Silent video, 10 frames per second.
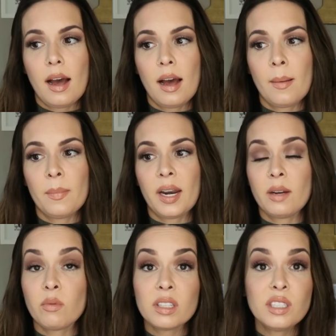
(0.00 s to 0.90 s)
Um, but
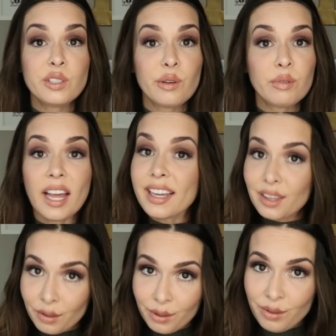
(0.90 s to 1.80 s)
I really do
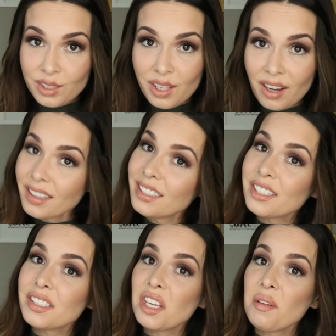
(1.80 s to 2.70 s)
like their new song
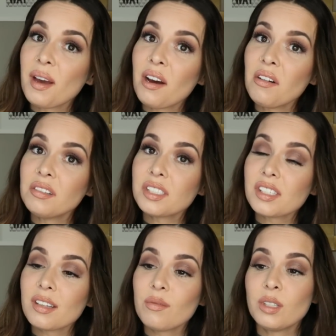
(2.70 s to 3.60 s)
that just came
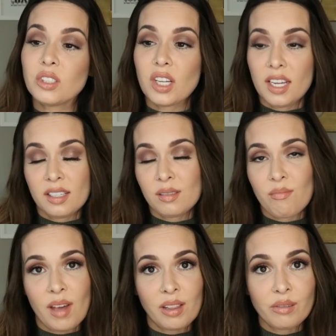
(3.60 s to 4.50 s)
out which is
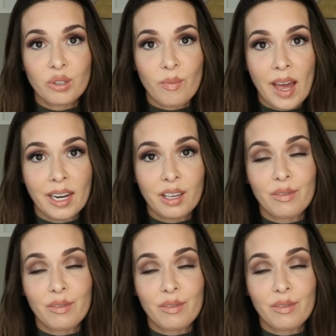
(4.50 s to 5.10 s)
Melodramatic.